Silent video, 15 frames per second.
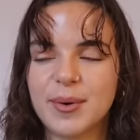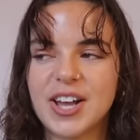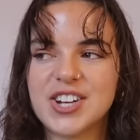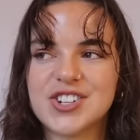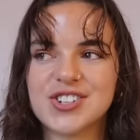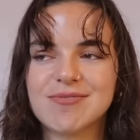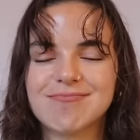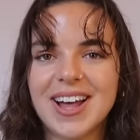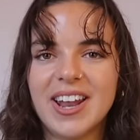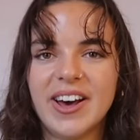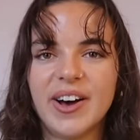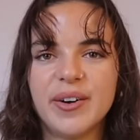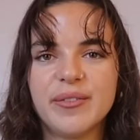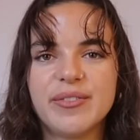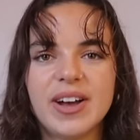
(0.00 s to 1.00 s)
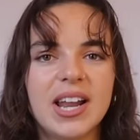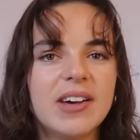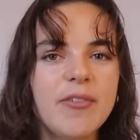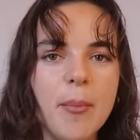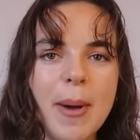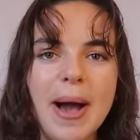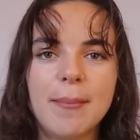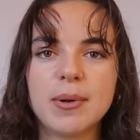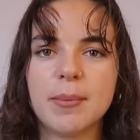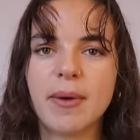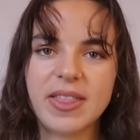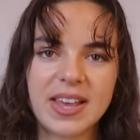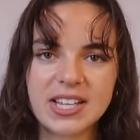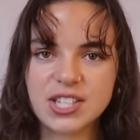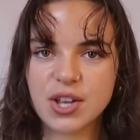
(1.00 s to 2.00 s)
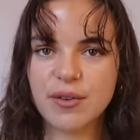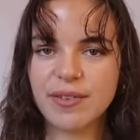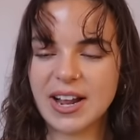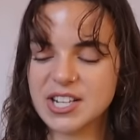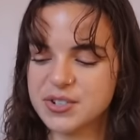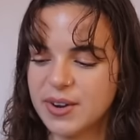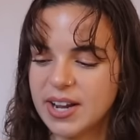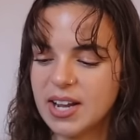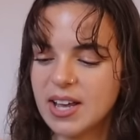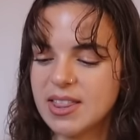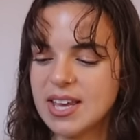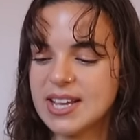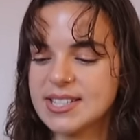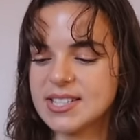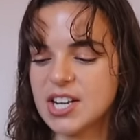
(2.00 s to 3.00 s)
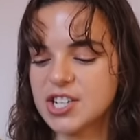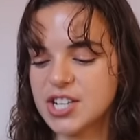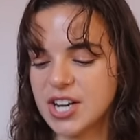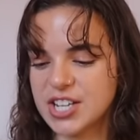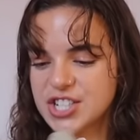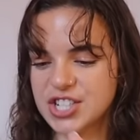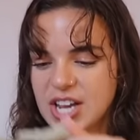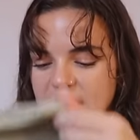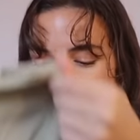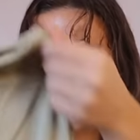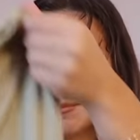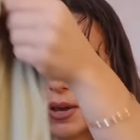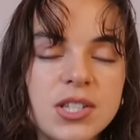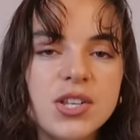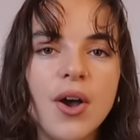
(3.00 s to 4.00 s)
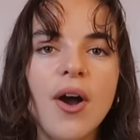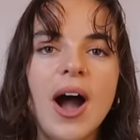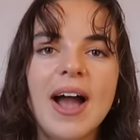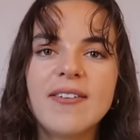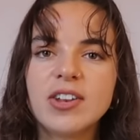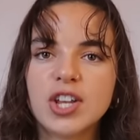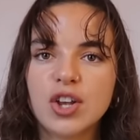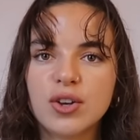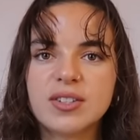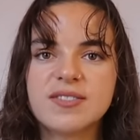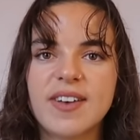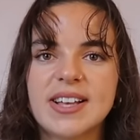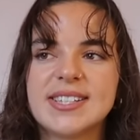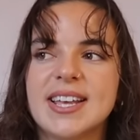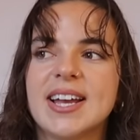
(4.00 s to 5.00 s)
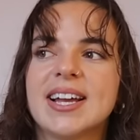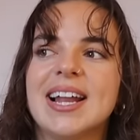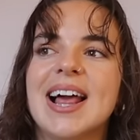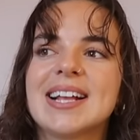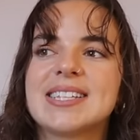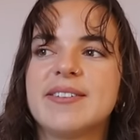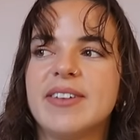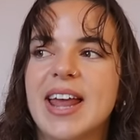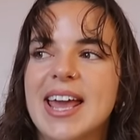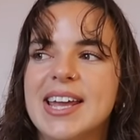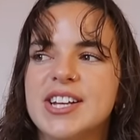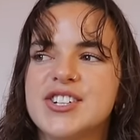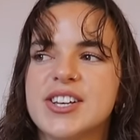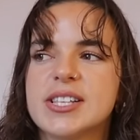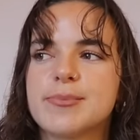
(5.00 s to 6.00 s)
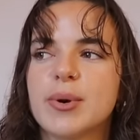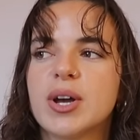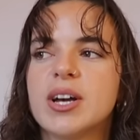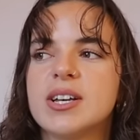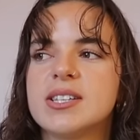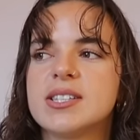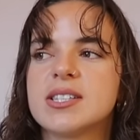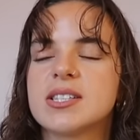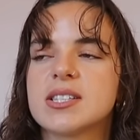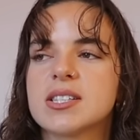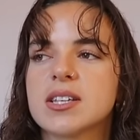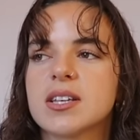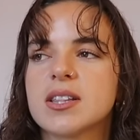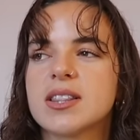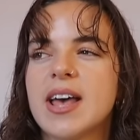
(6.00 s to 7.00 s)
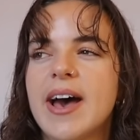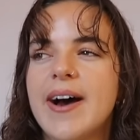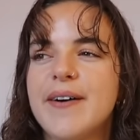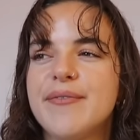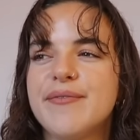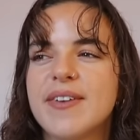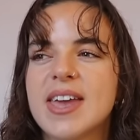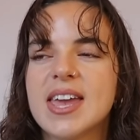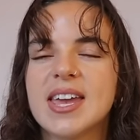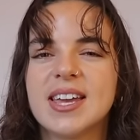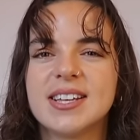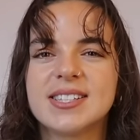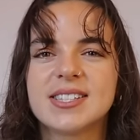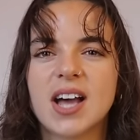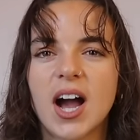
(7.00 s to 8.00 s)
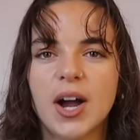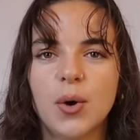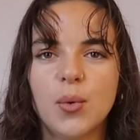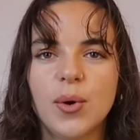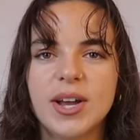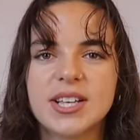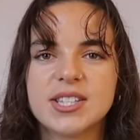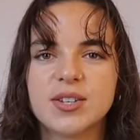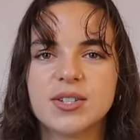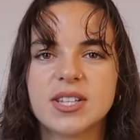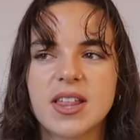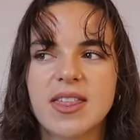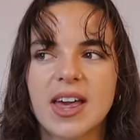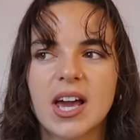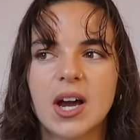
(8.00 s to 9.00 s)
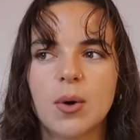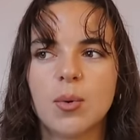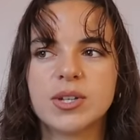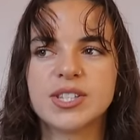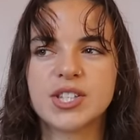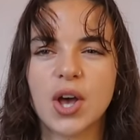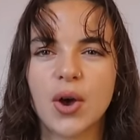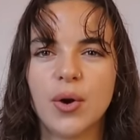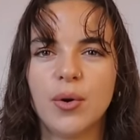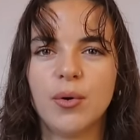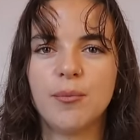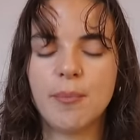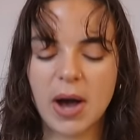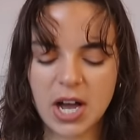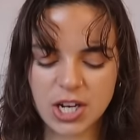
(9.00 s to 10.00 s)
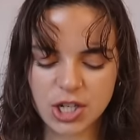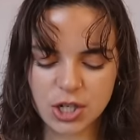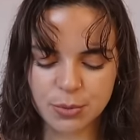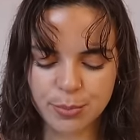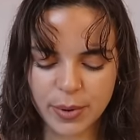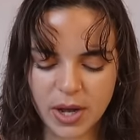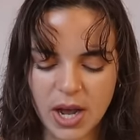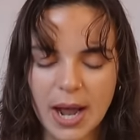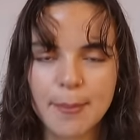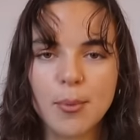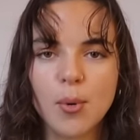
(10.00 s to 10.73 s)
which I love. I love a peplum. I think it's so flattering. I think it's such a nice shape. So I haven't used Vessier Collective in ages because their figgies I always used to think were so much, but I